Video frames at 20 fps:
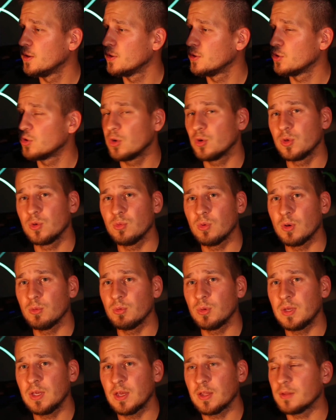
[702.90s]
show you what
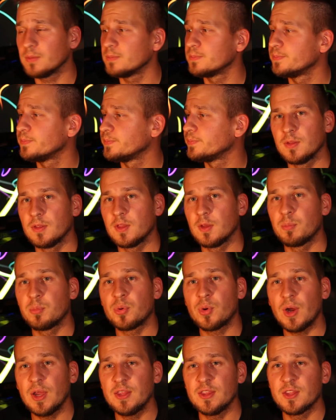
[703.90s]
we get. The
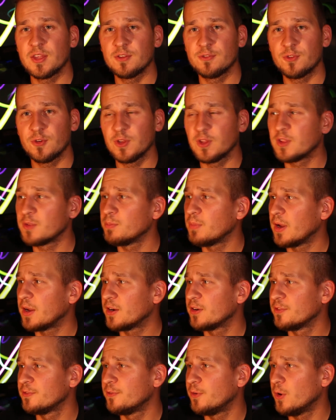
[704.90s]
pricing for this
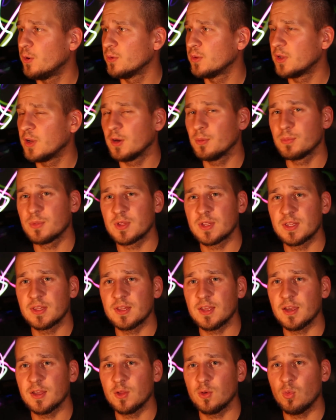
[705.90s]
microphone comes in
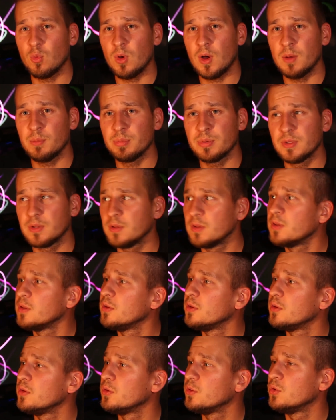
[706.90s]
at a whopping
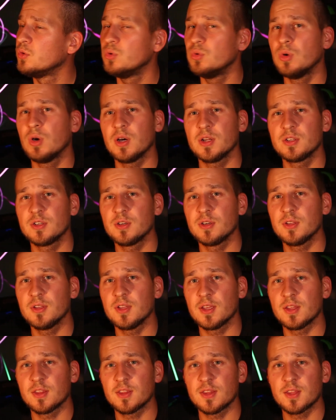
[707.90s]

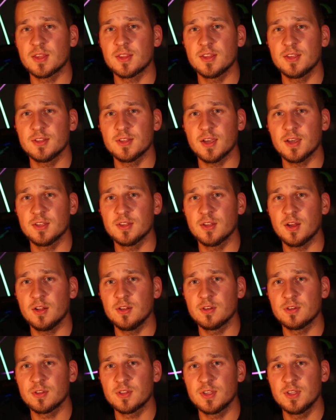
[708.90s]

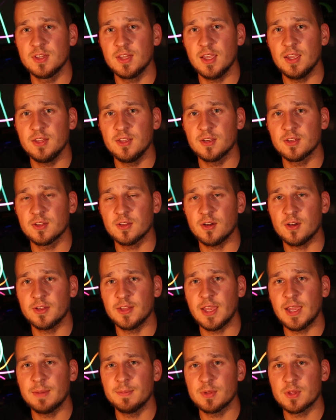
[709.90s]
$269 Canadian on
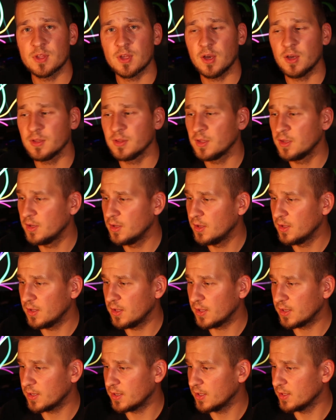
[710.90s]
Amazon.
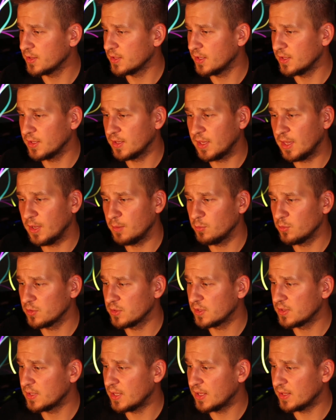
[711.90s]
Like I said, it came with
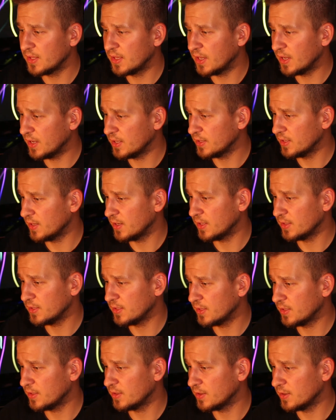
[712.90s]
the dead cat and
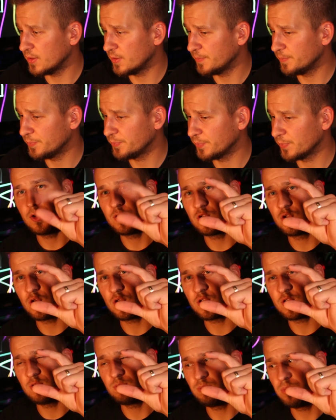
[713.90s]
the
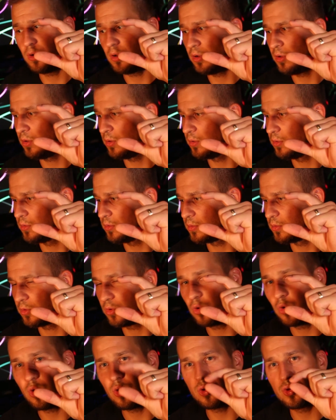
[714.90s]
adjustable
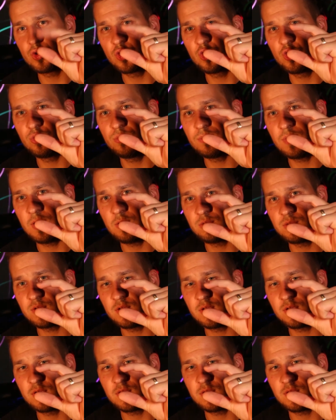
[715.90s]
cold shoe mount